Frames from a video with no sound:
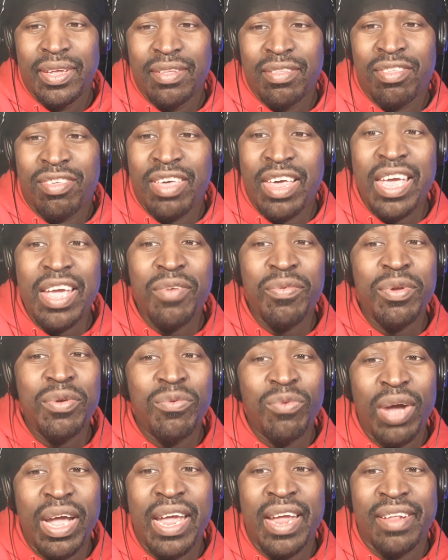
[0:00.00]
Jerry
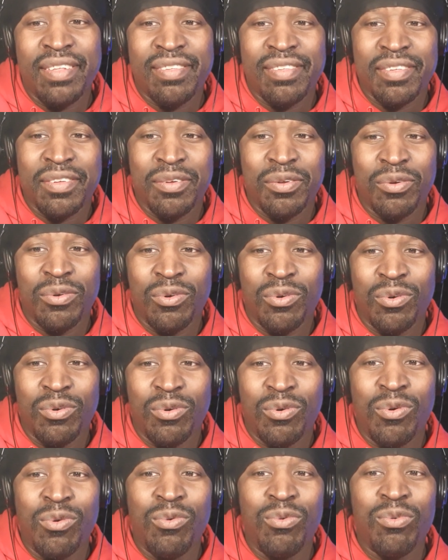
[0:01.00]
West,
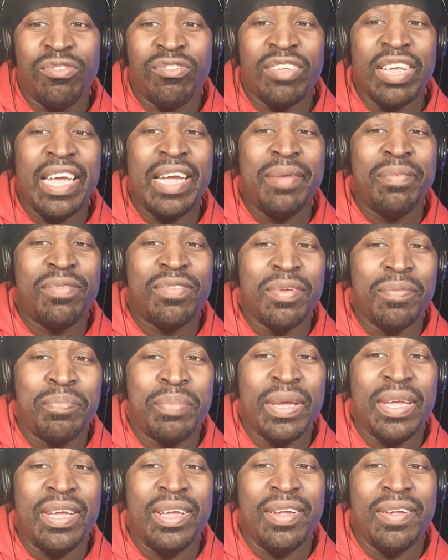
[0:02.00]
who seems to
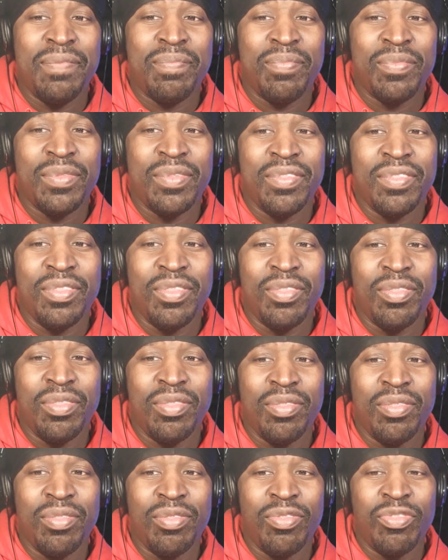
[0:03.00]
be
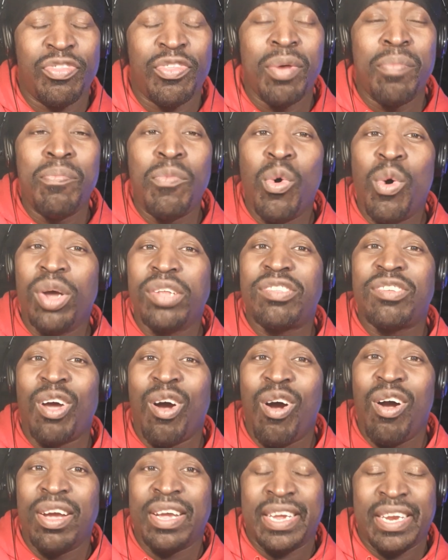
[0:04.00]
the more
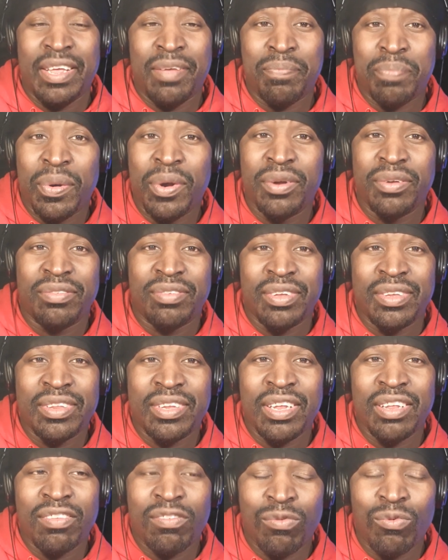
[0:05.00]
targeted person
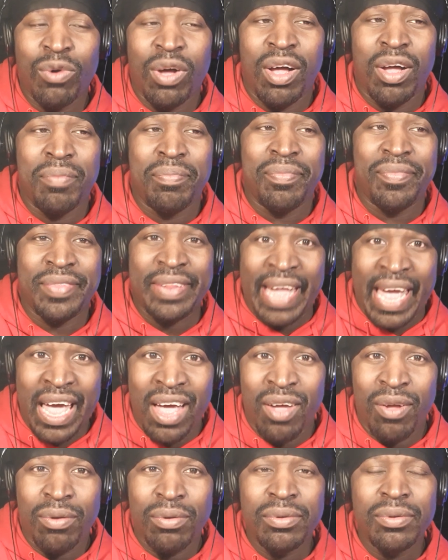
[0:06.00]
than Swamp
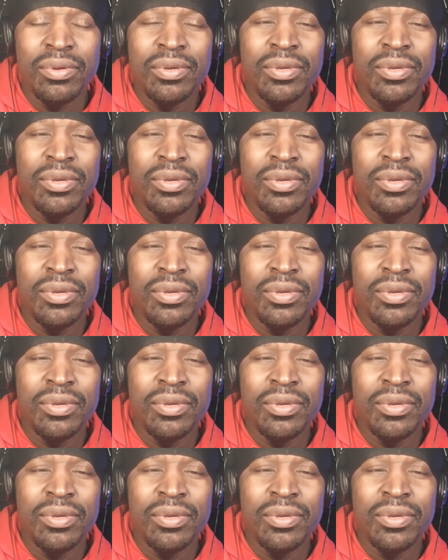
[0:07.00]
now,